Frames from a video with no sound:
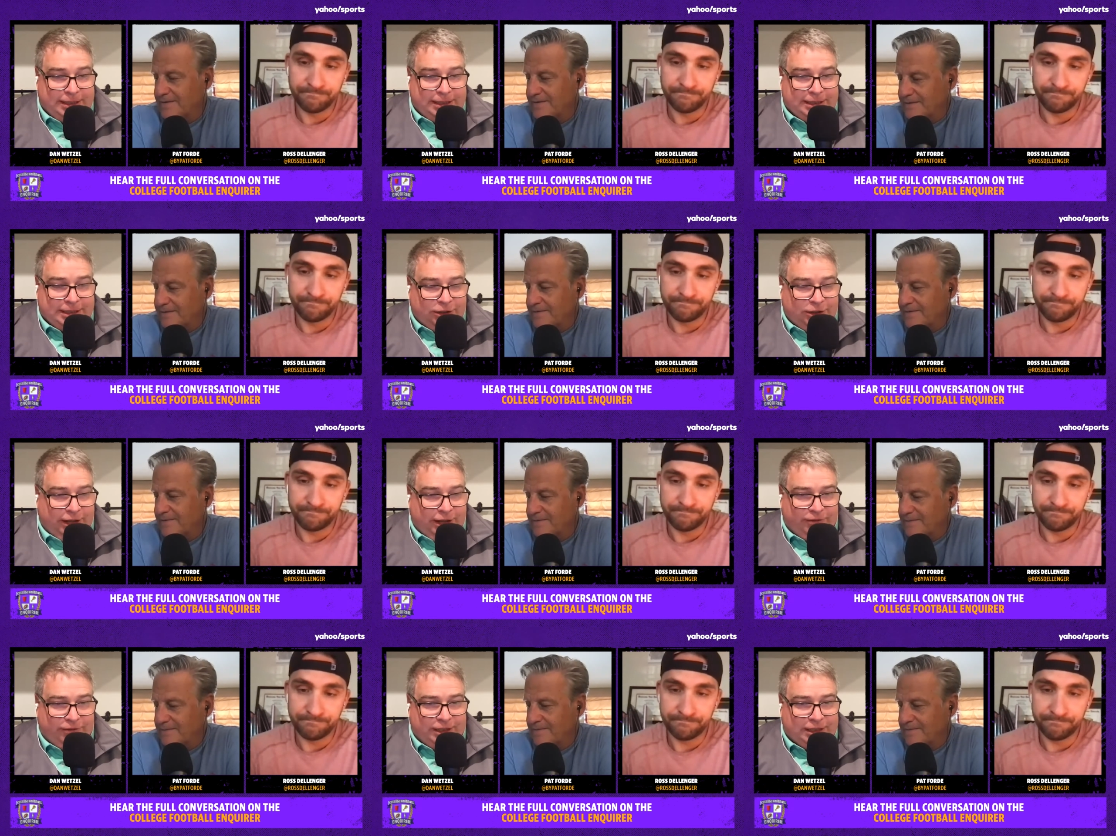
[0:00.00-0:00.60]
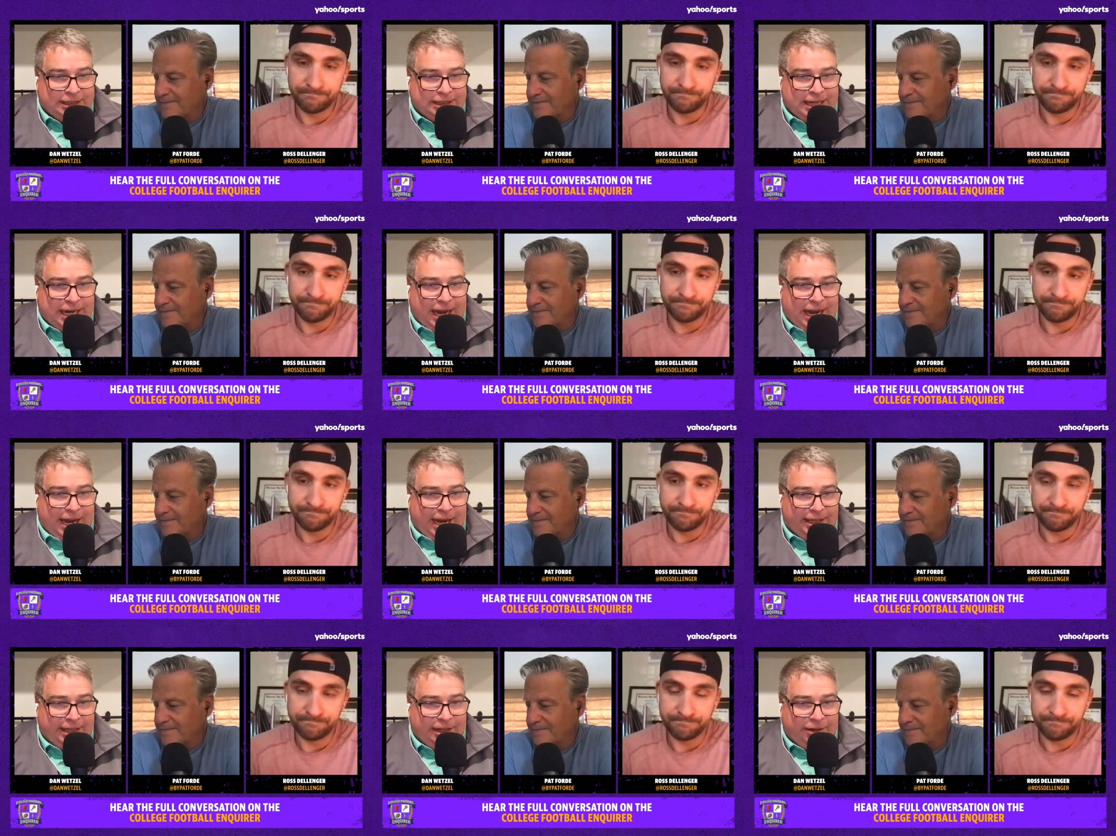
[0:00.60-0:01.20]
Speaker 1: they still have this
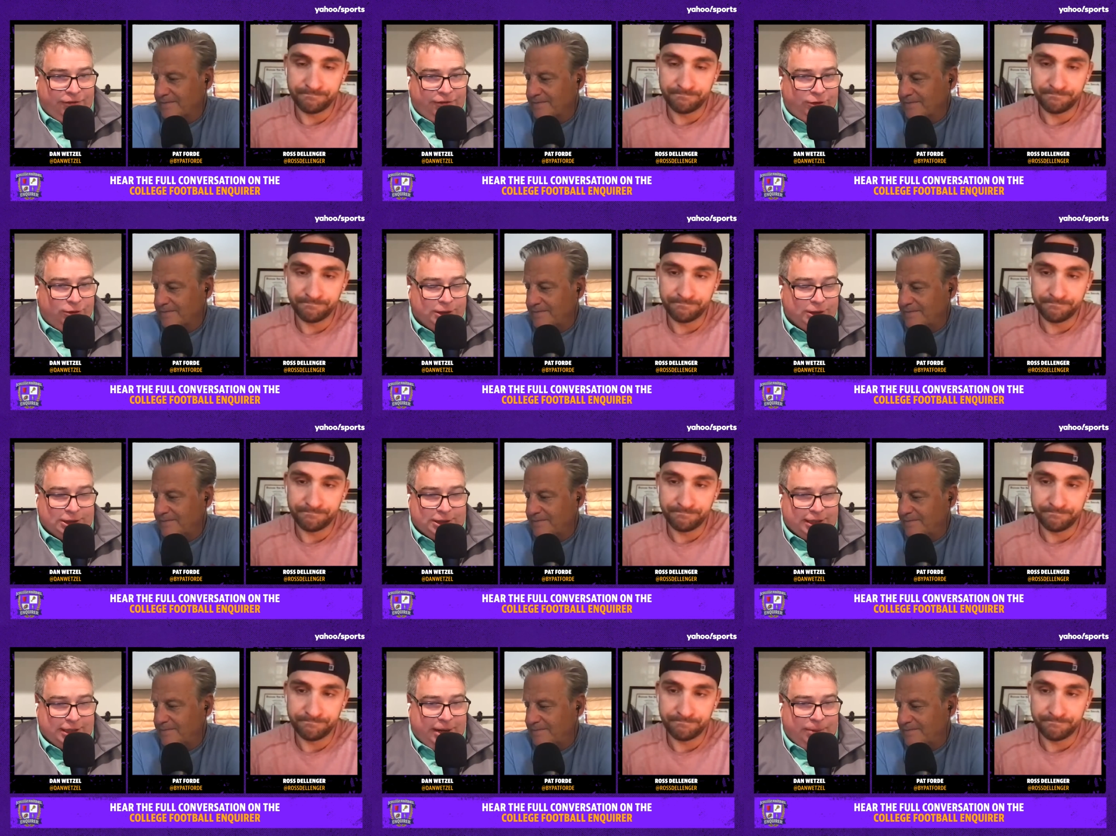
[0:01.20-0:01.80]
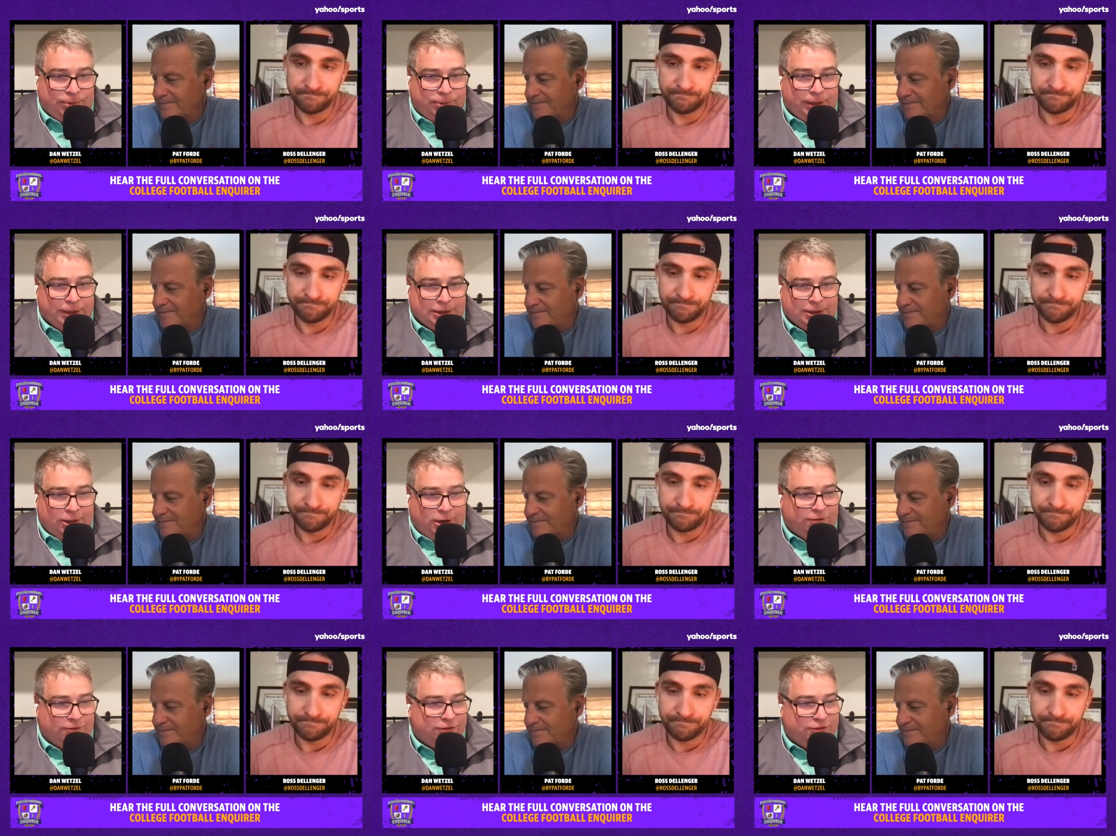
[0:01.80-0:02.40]
guy that if you listen to that press
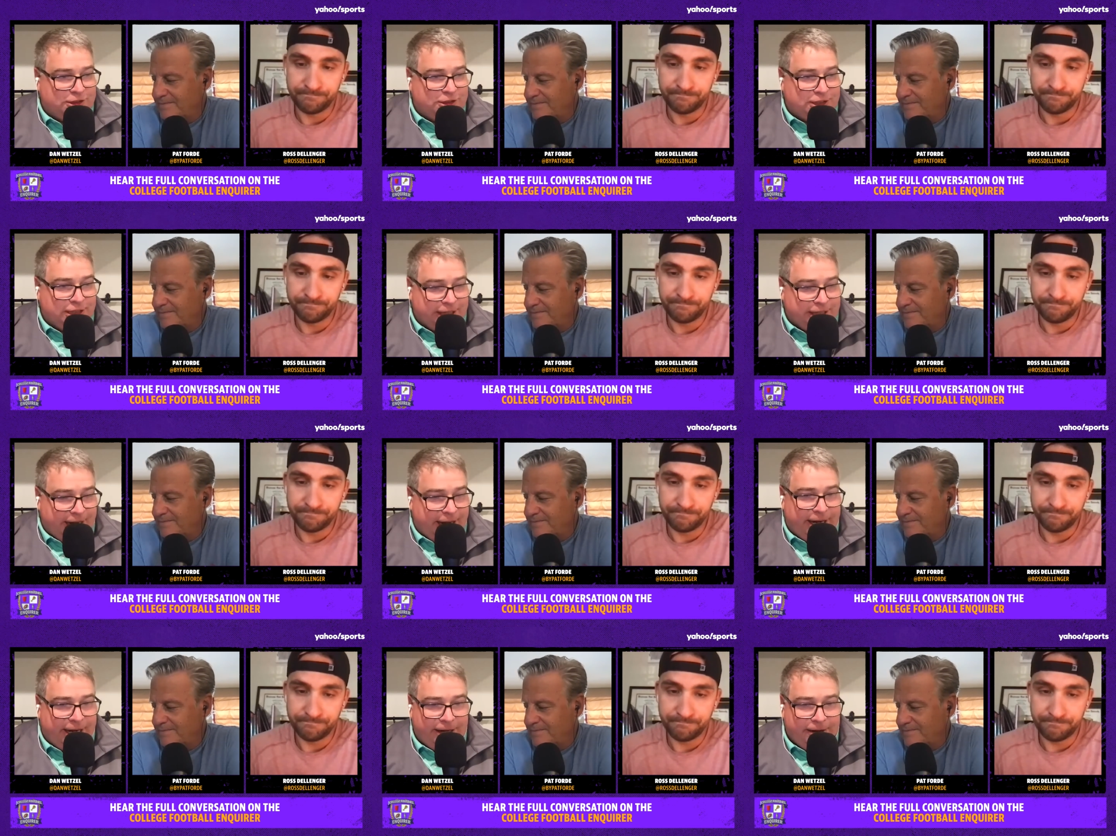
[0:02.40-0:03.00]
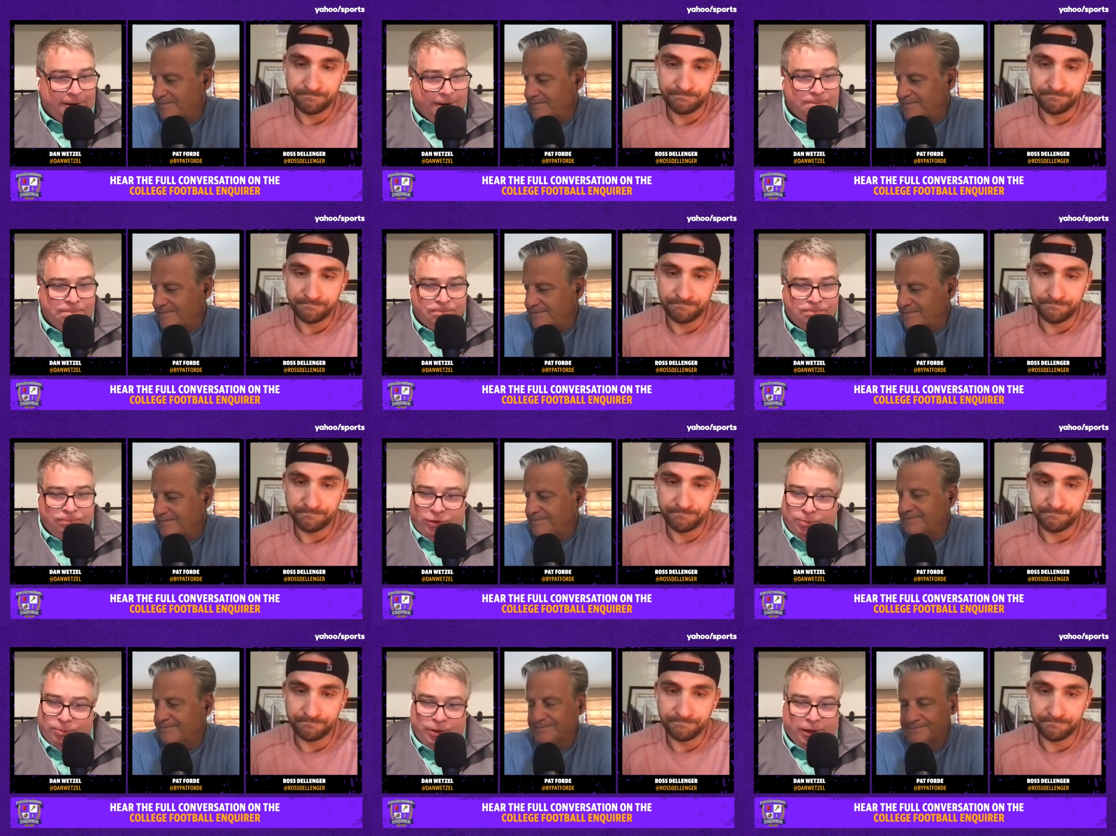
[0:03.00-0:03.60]
conference today,
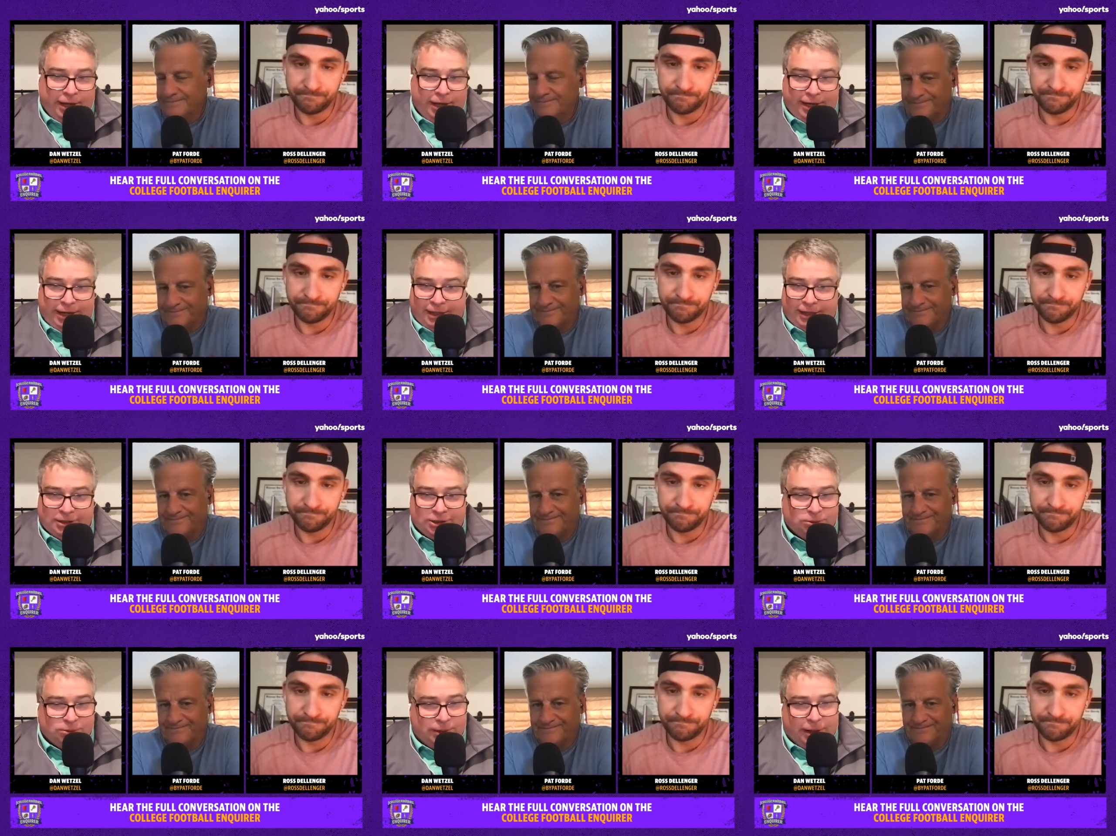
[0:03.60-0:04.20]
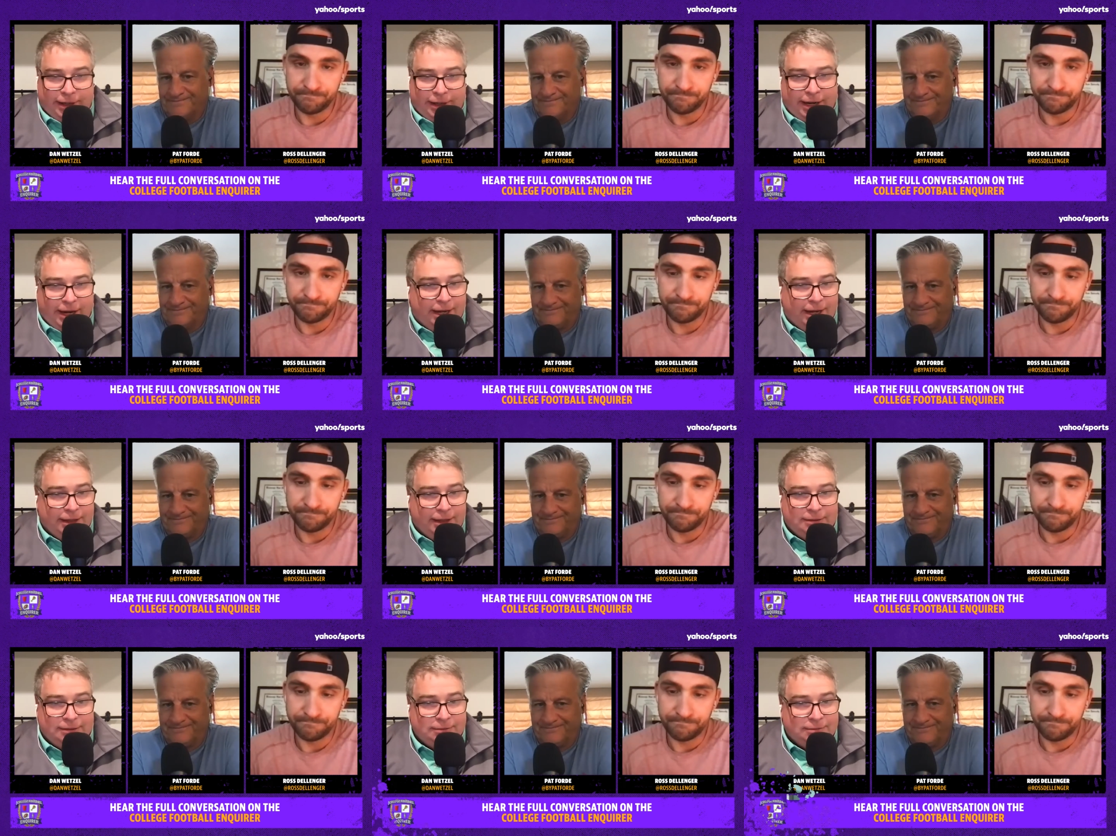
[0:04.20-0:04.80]
you'd be like, yeah, it's the right
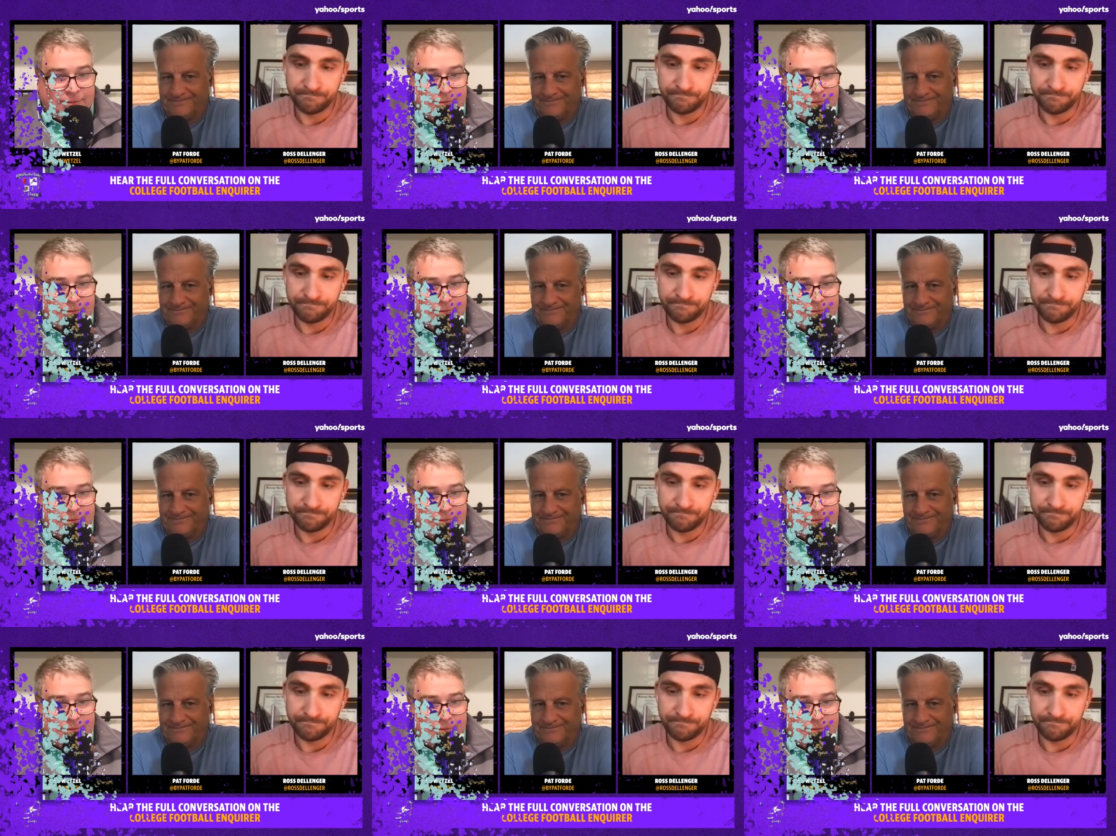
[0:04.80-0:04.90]
guy.